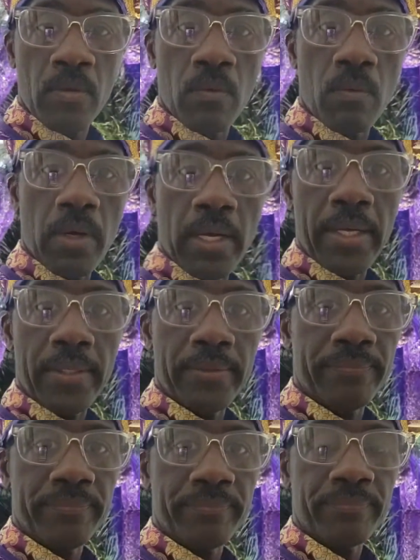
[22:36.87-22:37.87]
Wow.
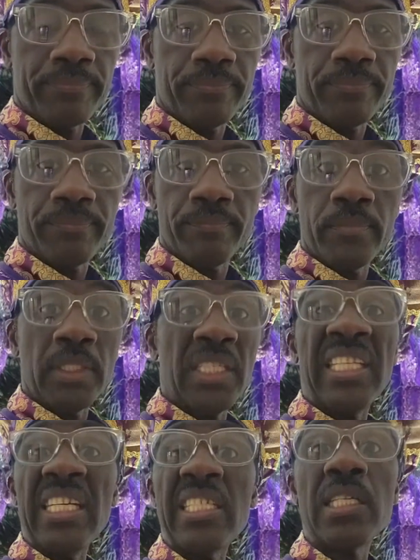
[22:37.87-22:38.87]

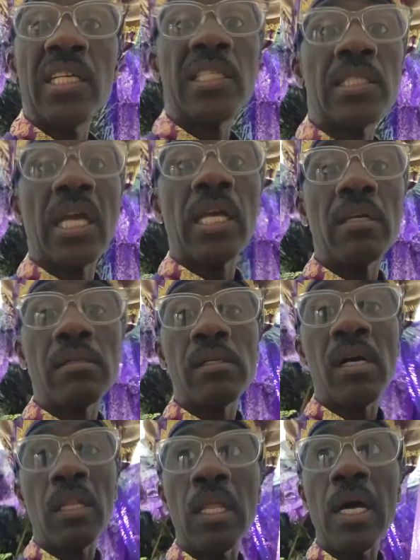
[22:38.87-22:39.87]
It's like
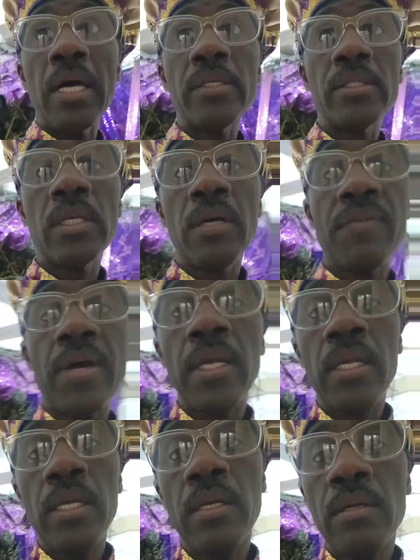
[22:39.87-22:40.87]
a lot of stuff I
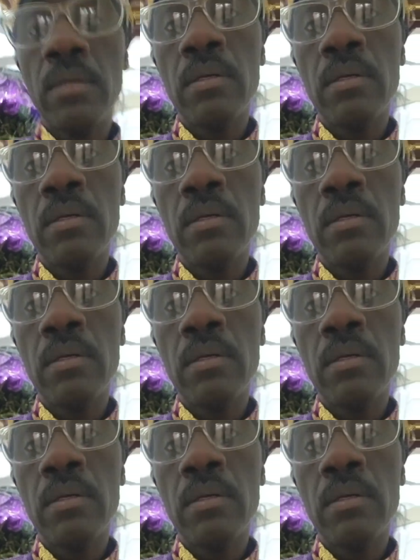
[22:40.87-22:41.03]
hear.